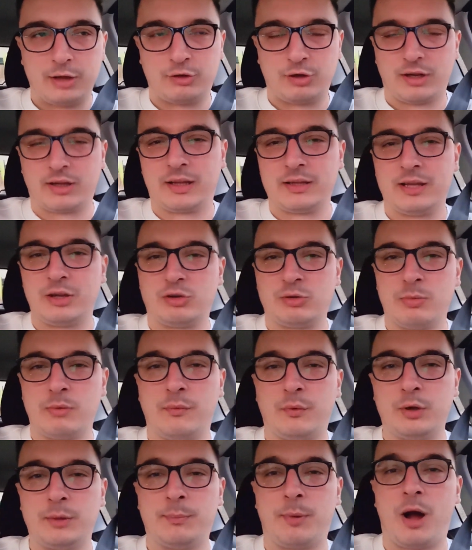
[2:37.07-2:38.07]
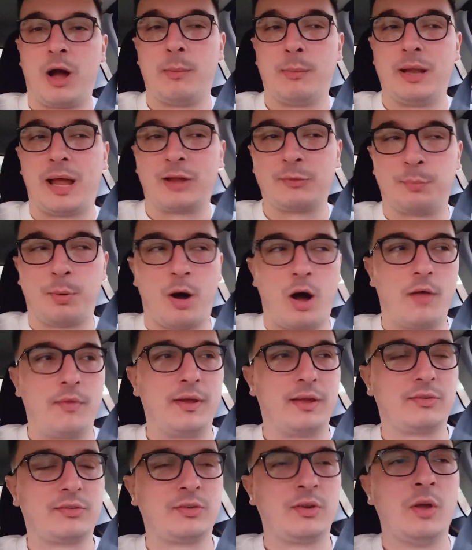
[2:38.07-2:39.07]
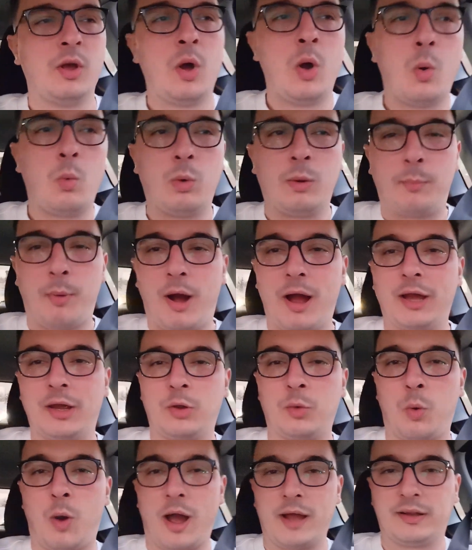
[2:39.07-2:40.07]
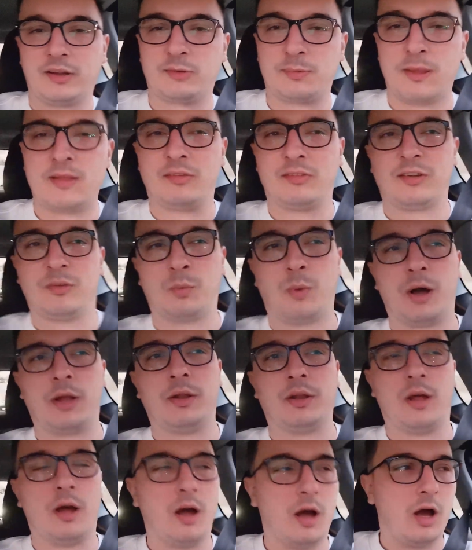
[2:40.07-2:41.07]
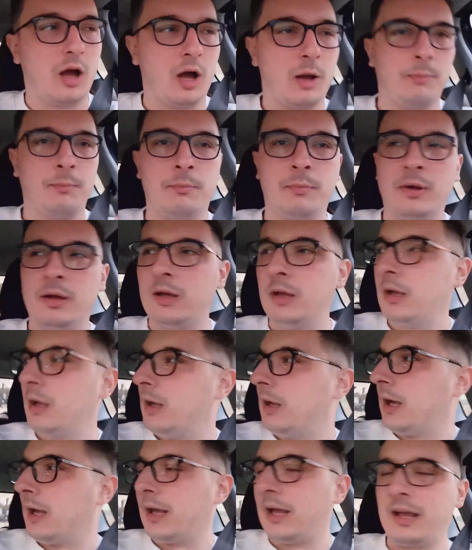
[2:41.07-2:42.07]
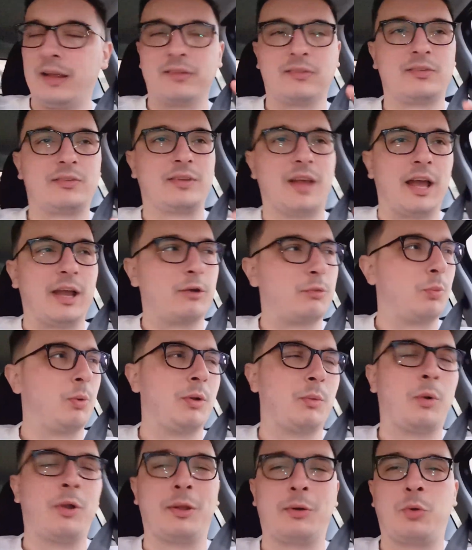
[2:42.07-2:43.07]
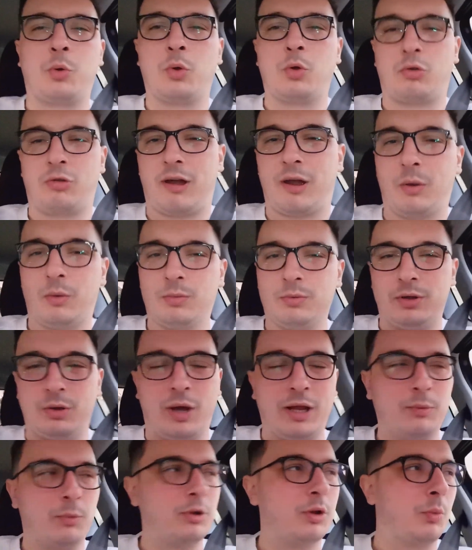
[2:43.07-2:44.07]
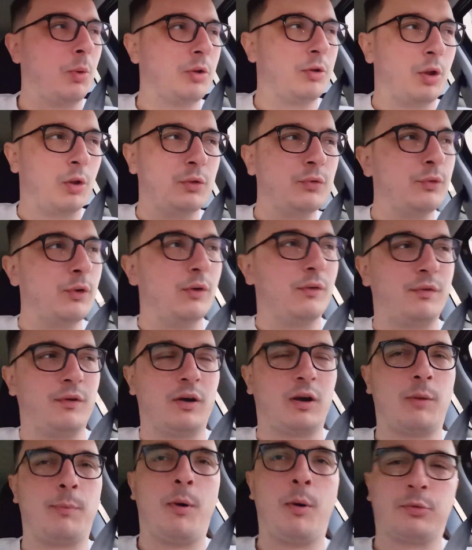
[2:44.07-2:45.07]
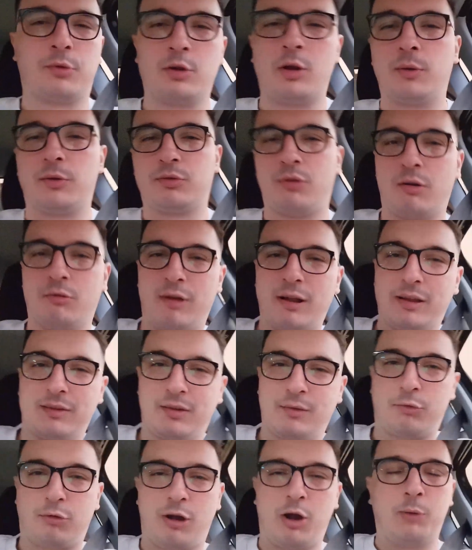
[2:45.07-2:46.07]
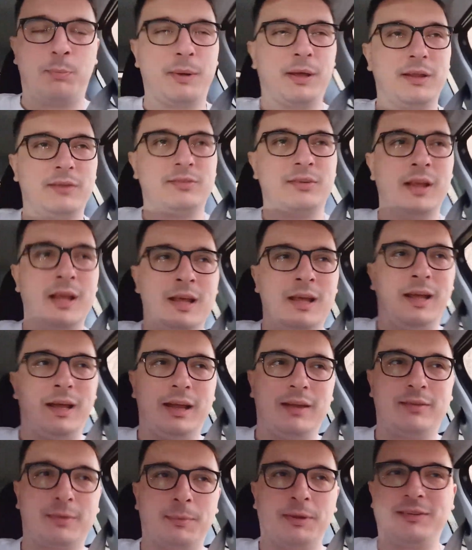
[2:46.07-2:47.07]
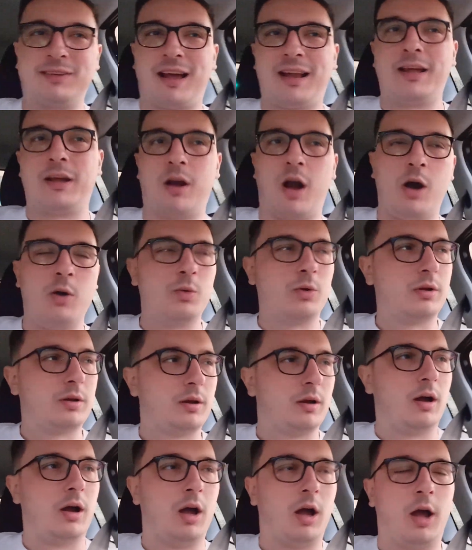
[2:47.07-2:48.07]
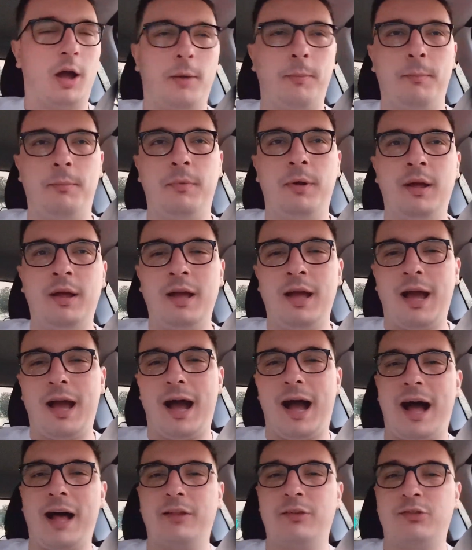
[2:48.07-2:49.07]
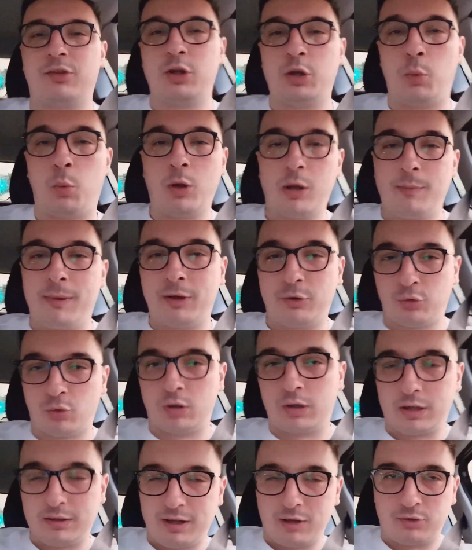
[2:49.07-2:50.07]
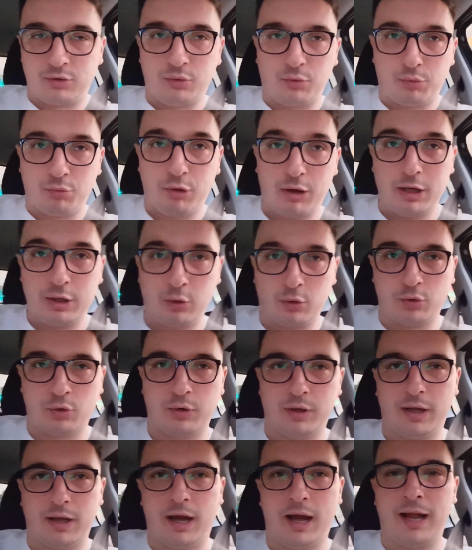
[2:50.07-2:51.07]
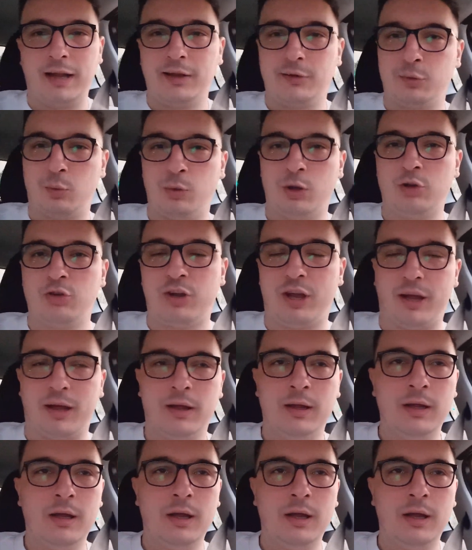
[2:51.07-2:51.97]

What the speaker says: check the condition before you buy them. And as part of this, we're buying quite an expensive one. It's what they call a Grail. Anyone that knows Funko Pops knows a relative Grail piece. It's a metallic Hulk, and so you want to make sure the condition's really good on it and it's all legit,